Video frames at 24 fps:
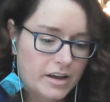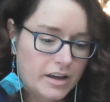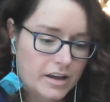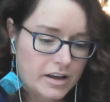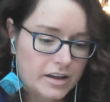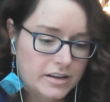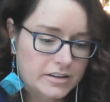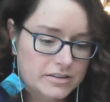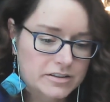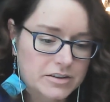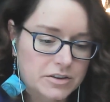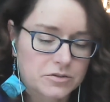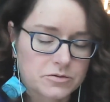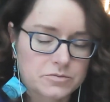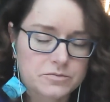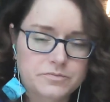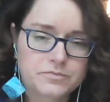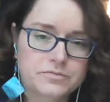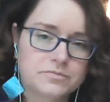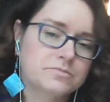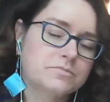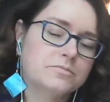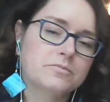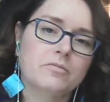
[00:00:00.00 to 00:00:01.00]
So,
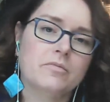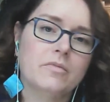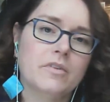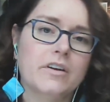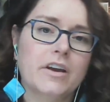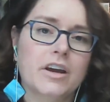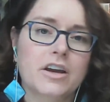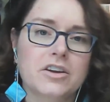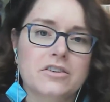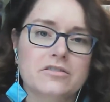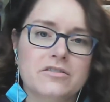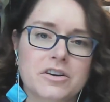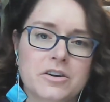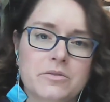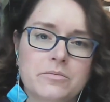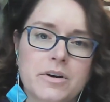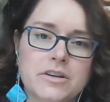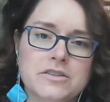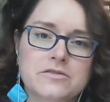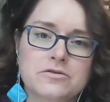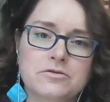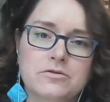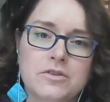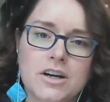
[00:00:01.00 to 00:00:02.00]
thank you very
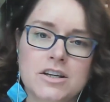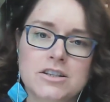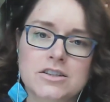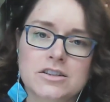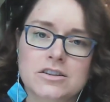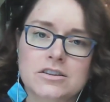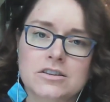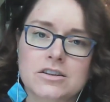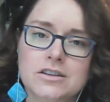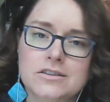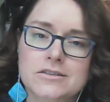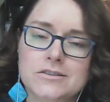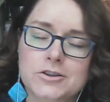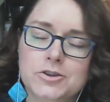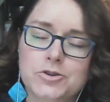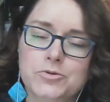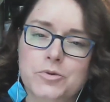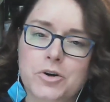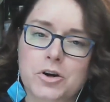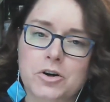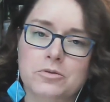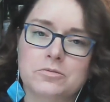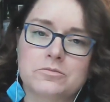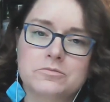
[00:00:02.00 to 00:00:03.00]
much for watching, and I see you
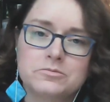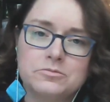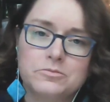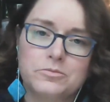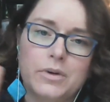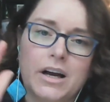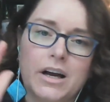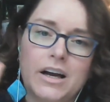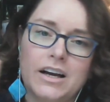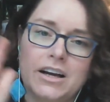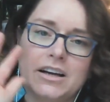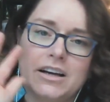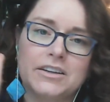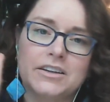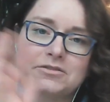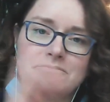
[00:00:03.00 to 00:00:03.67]
tomorrow. Bye.